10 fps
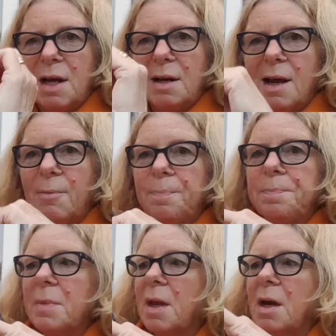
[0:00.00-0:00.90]
Now,
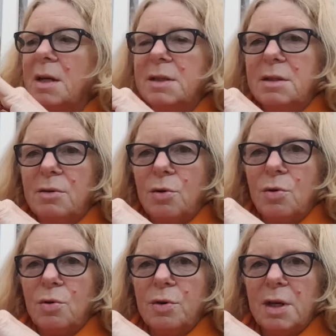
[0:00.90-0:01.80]
I did
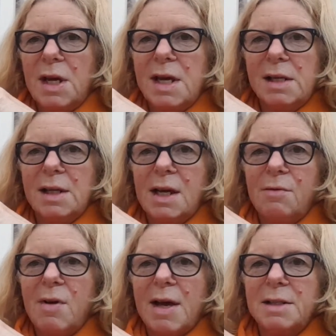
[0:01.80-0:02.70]
the heel here
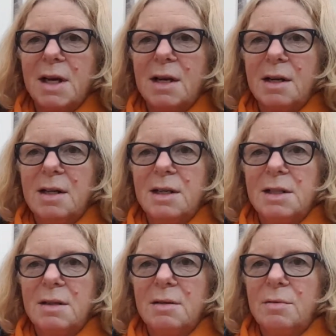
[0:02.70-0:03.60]
red and this
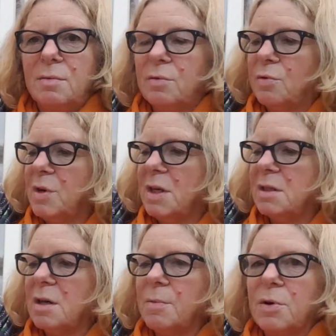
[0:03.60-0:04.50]
in green,
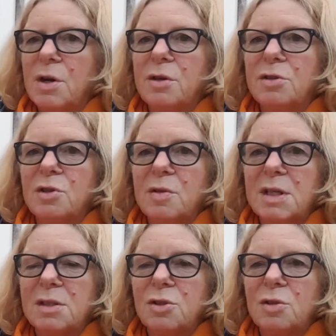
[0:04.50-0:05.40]
so I'm going to undo
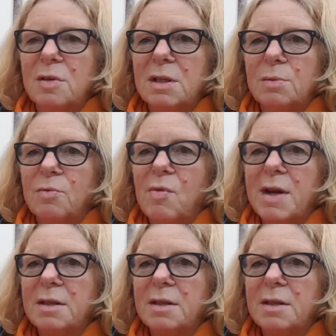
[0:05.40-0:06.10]
this and do this one red,